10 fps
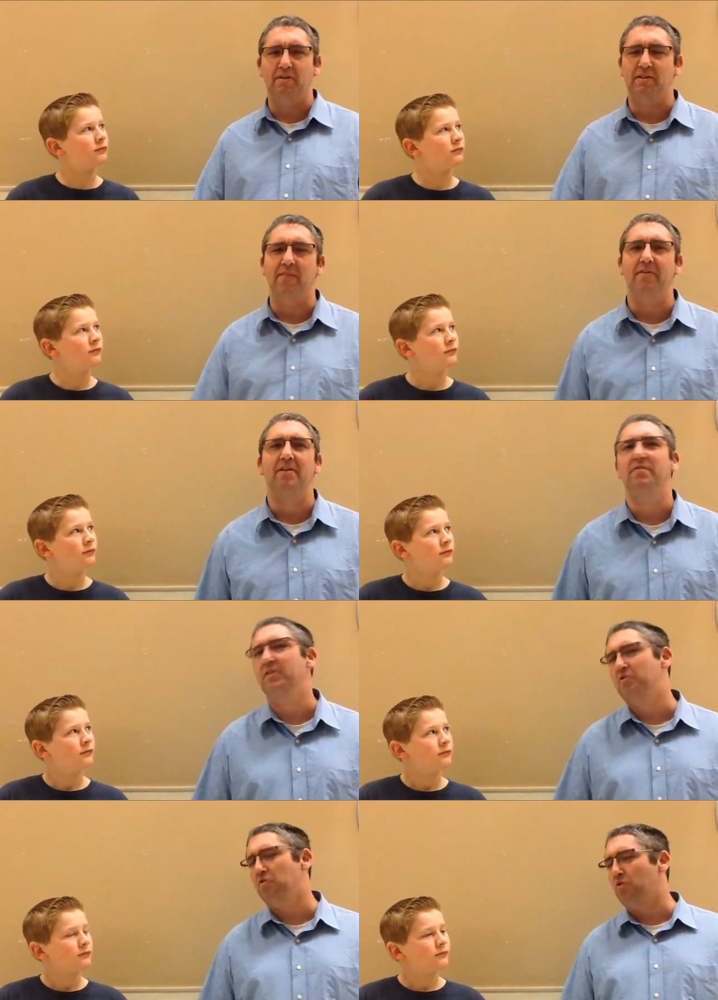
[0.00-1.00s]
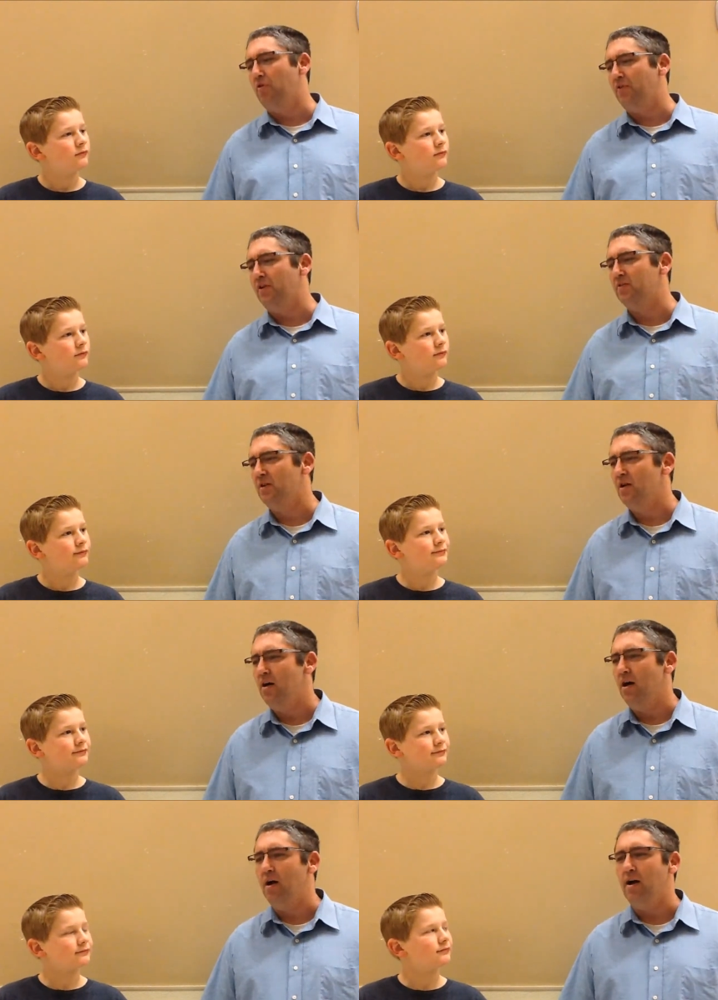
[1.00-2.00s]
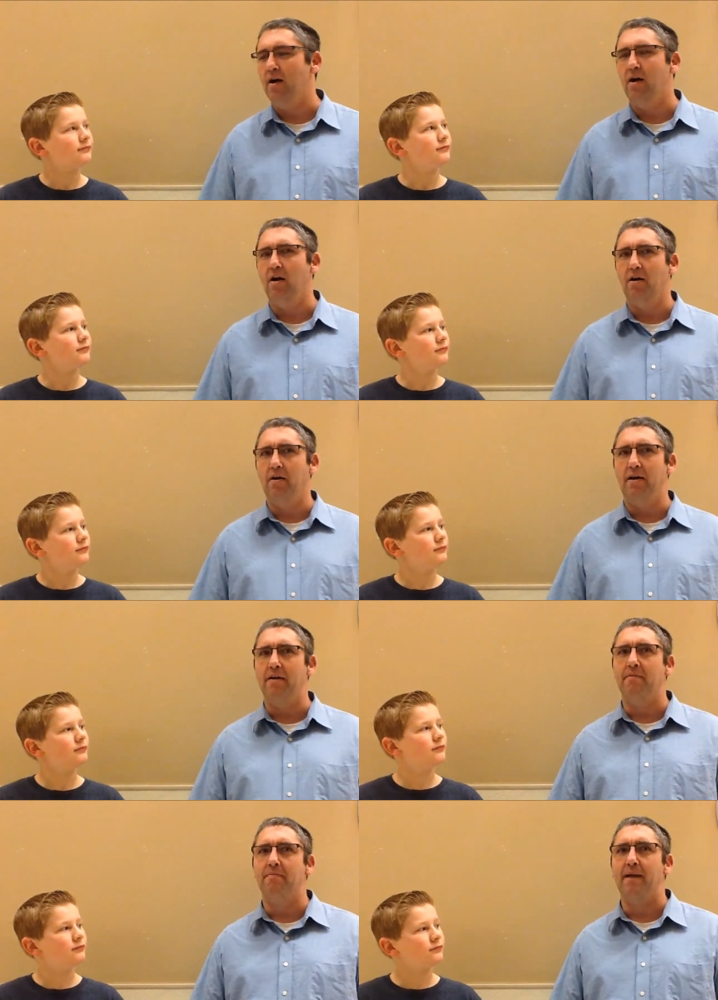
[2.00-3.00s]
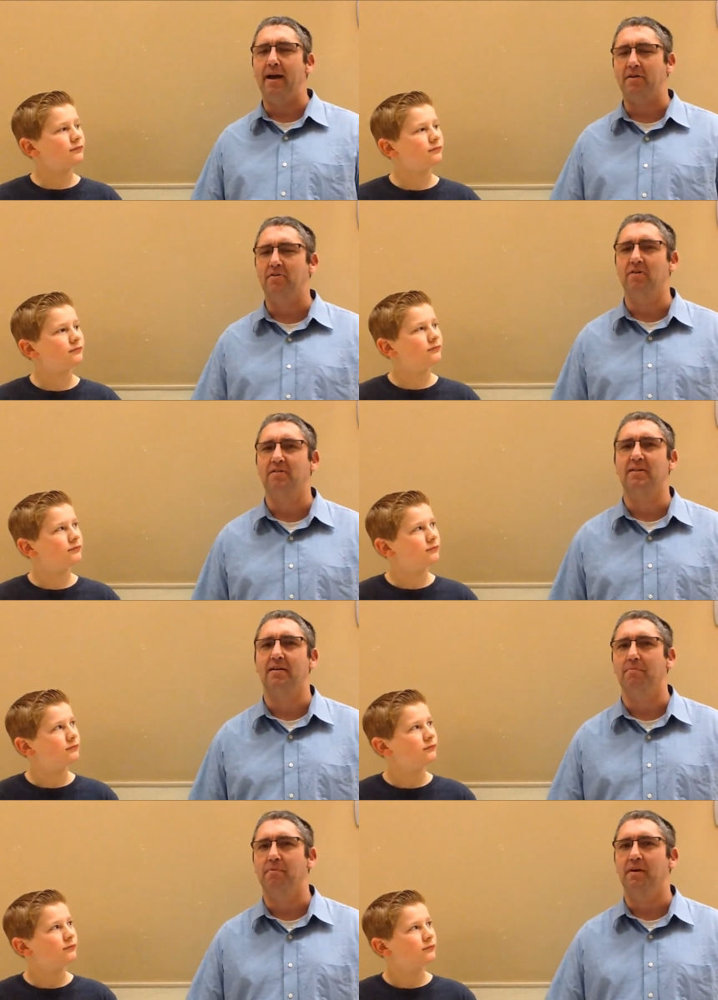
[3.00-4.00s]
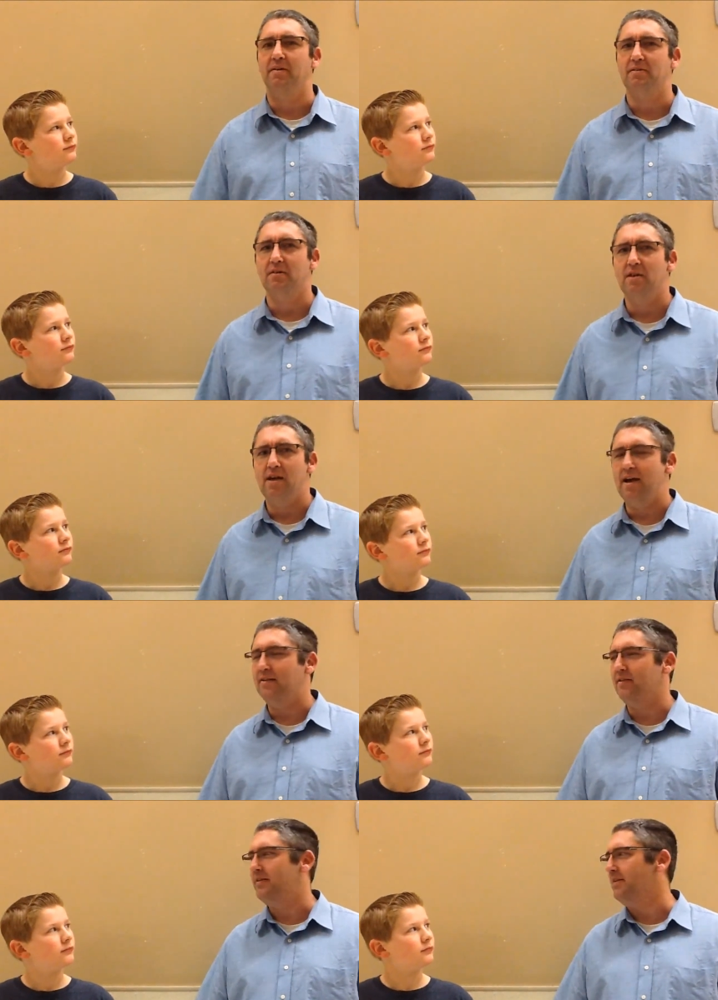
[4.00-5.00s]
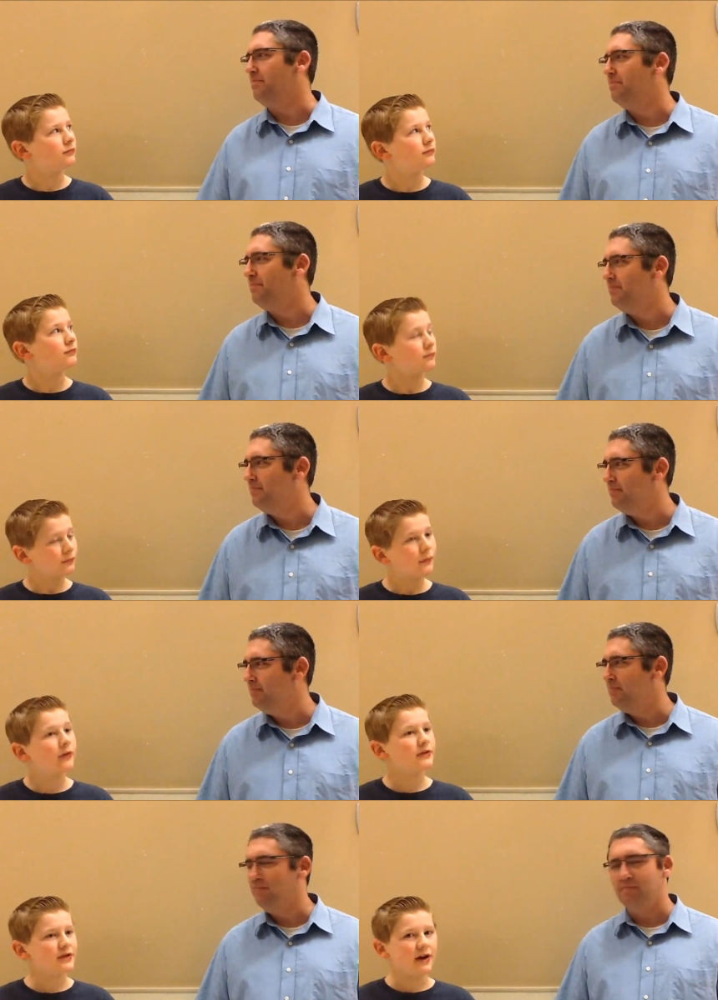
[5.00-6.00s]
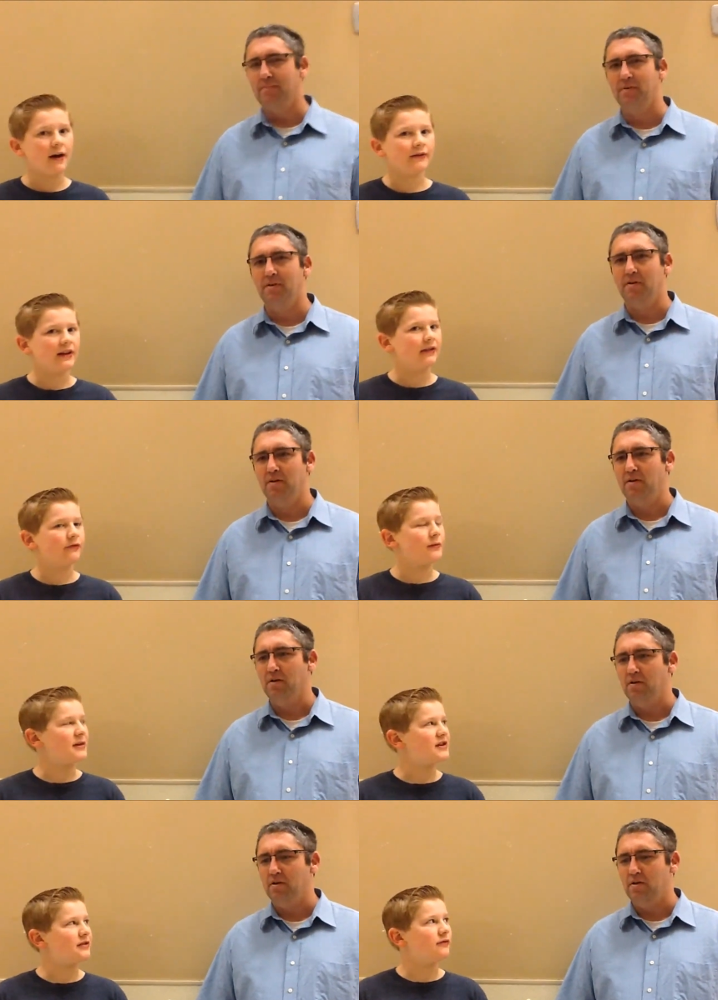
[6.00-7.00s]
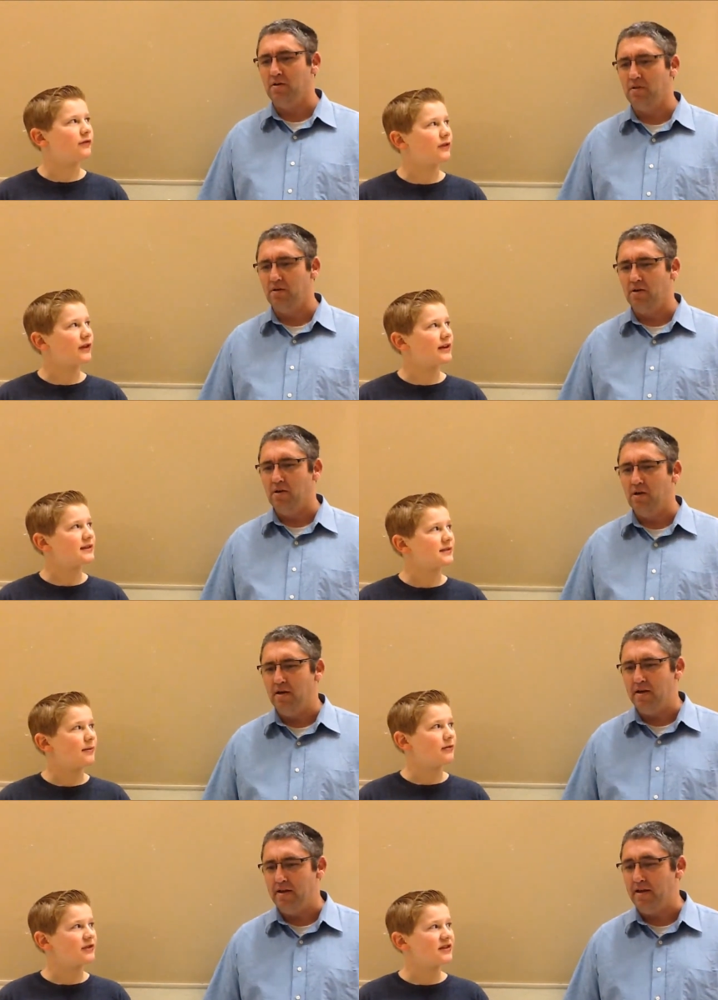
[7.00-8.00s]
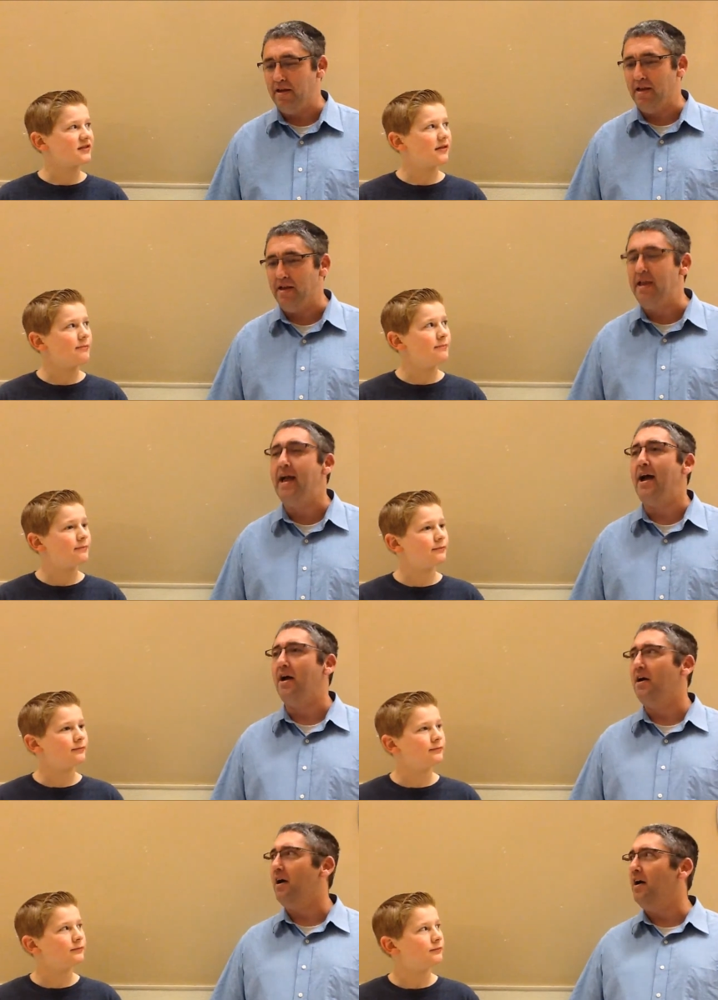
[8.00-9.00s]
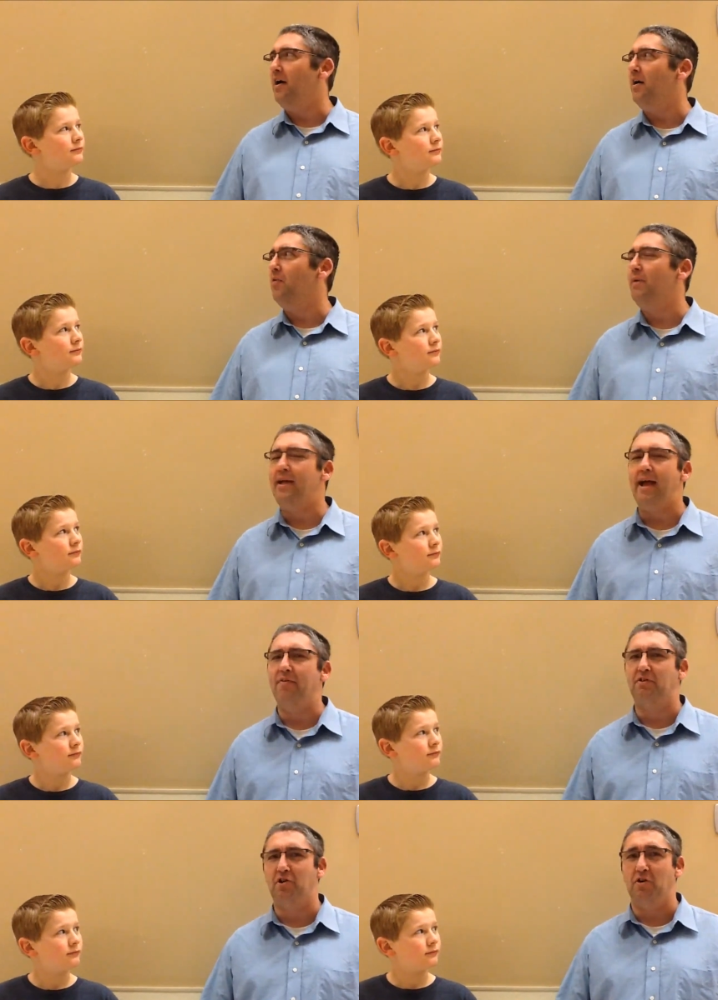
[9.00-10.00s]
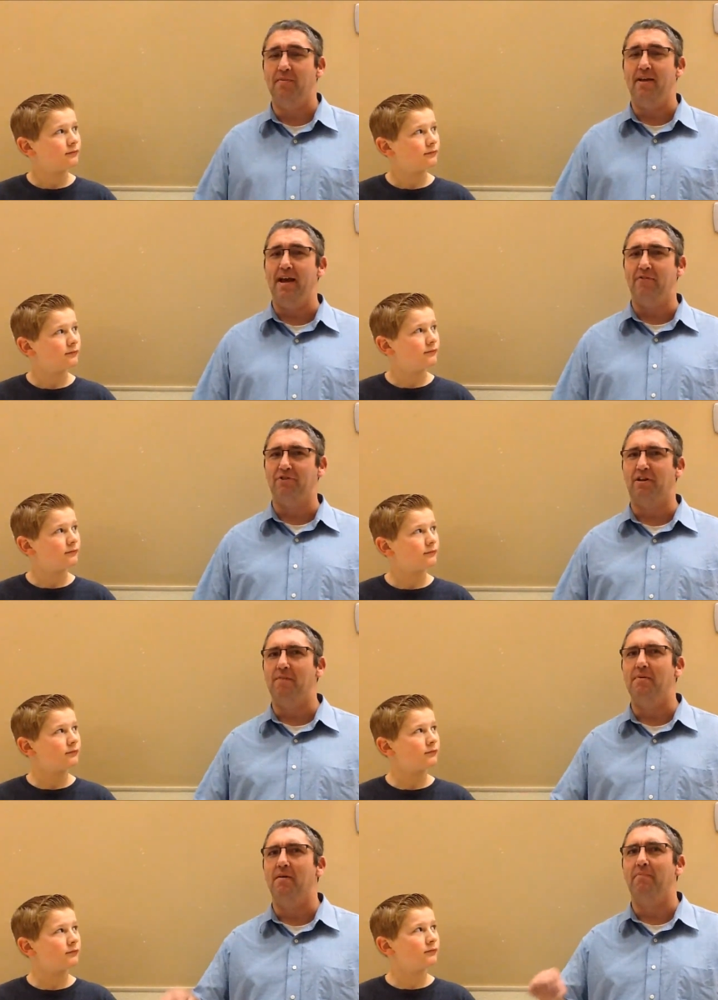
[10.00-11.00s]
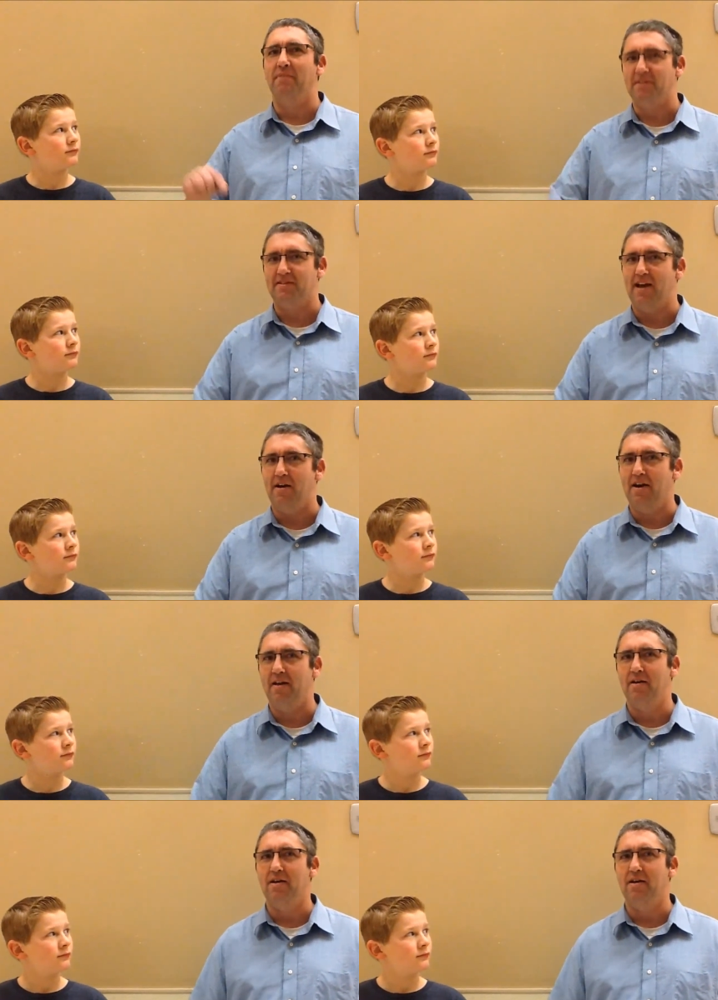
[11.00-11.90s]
Speaker 1: receive individual trophies, uh, and Matt took second place as a team.
Speaker 2: Do you have any information for the kids about chess club?
Speaker 1: Yeah, uh, we have a tournament actually coming up this Saturday.